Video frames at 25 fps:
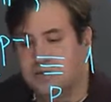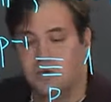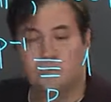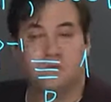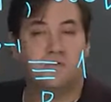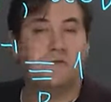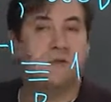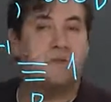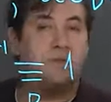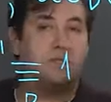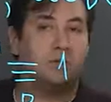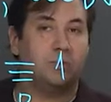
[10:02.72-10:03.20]
So
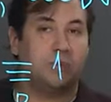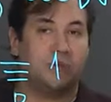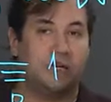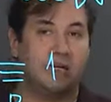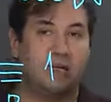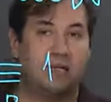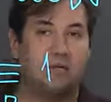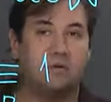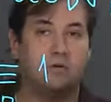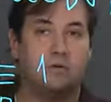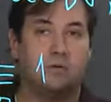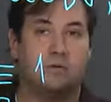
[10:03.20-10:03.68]
first we
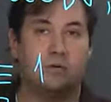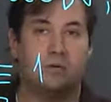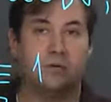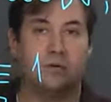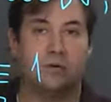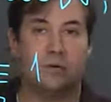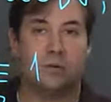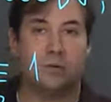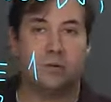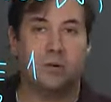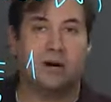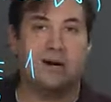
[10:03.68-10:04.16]
need
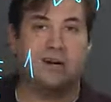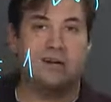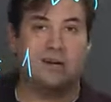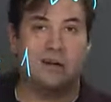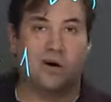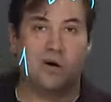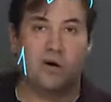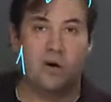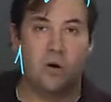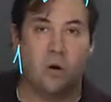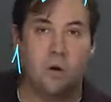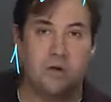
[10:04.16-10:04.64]
to write
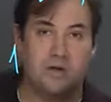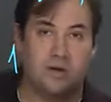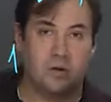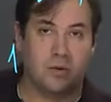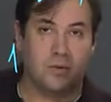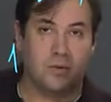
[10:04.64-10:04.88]
all the